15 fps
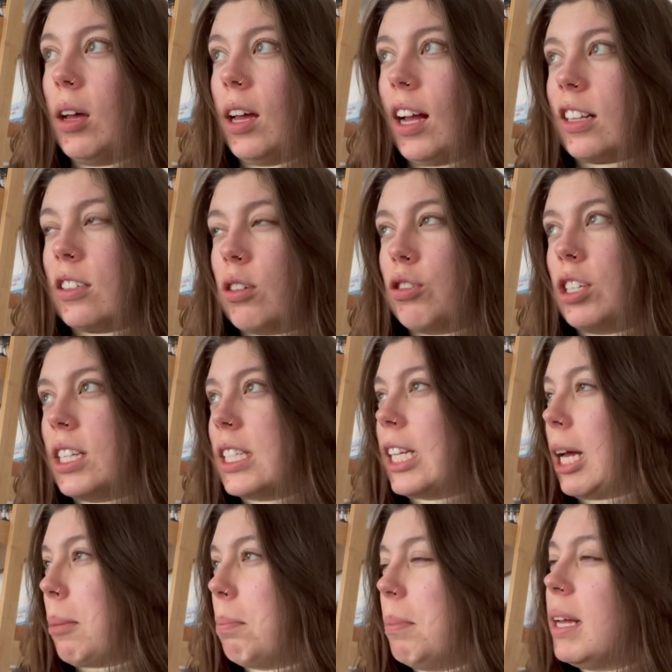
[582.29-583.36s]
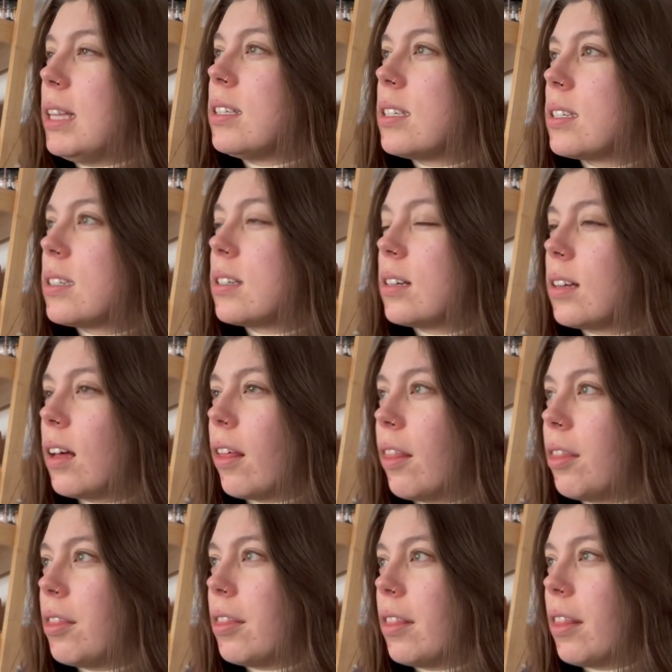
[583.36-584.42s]
And so she doesn't, like, mince
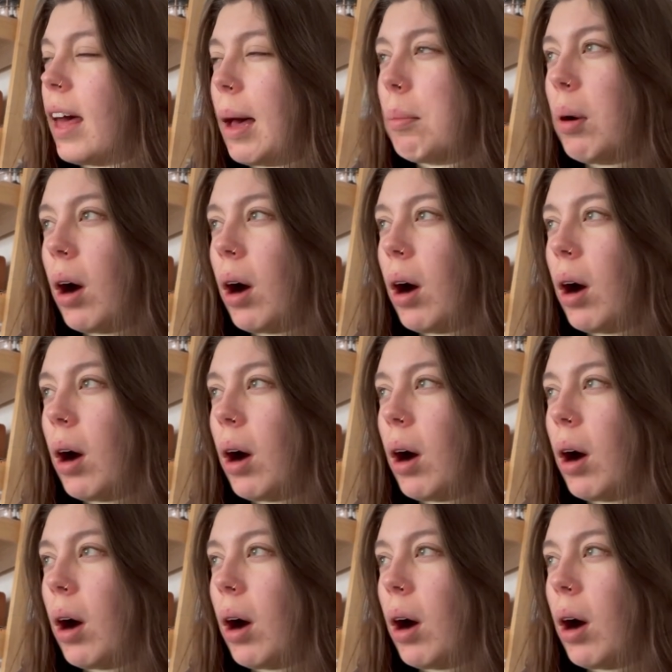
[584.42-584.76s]
that